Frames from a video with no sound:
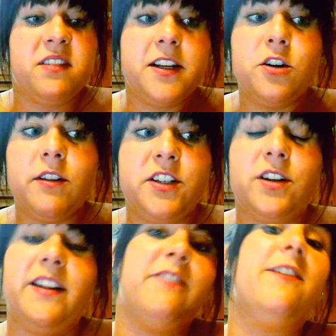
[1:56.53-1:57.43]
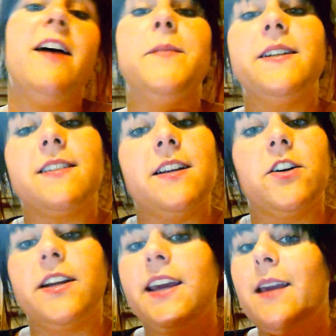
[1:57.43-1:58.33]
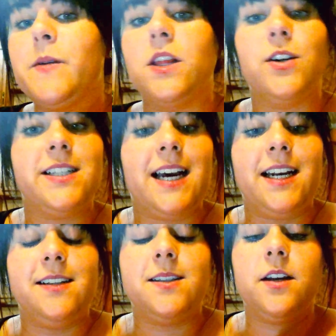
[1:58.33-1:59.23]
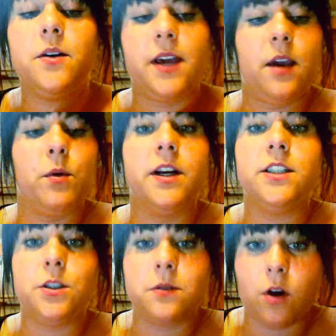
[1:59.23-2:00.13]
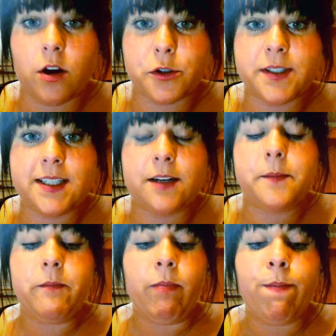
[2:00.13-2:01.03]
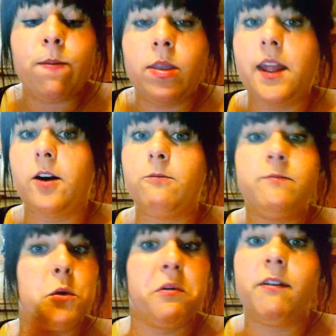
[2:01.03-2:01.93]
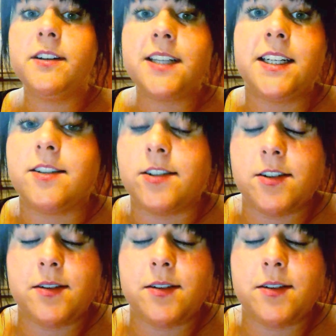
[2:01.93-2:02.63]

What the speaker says: Literally took 5 minutes later, he came and looked at it, said, okay, we're going to do an ultrasound. Now, Riverside didn't do